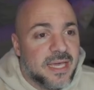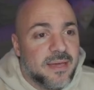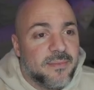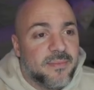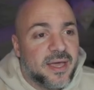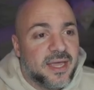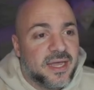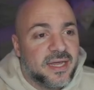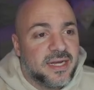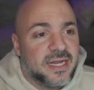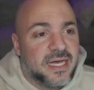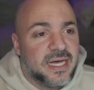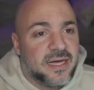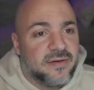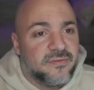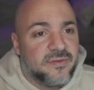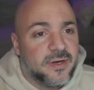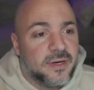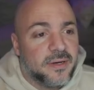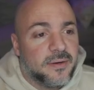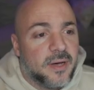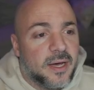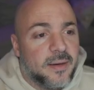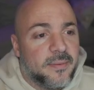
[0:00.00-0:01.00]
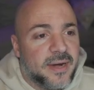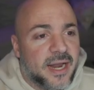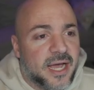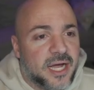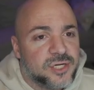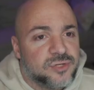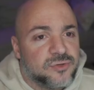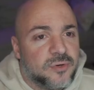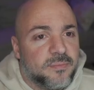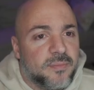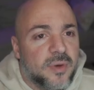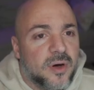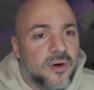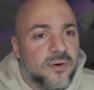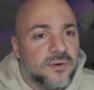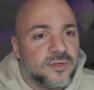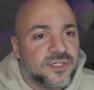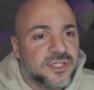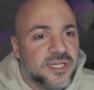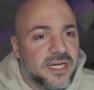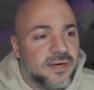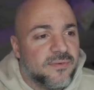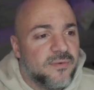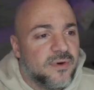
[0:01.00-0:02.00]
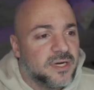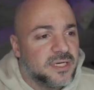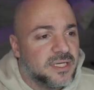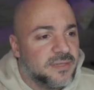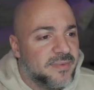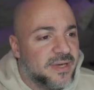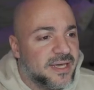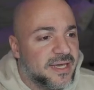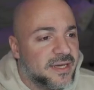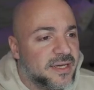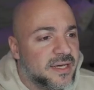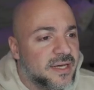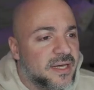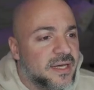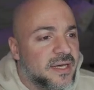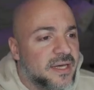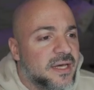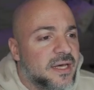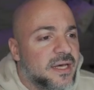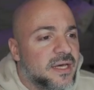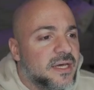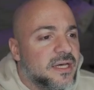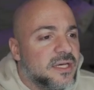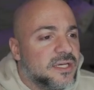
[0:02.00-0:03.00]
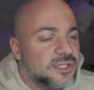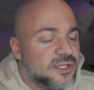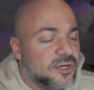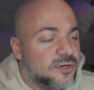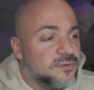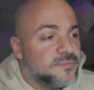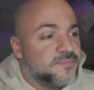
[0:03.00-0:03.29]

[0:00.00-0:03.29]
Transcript: I can have an actual post that I want to make. So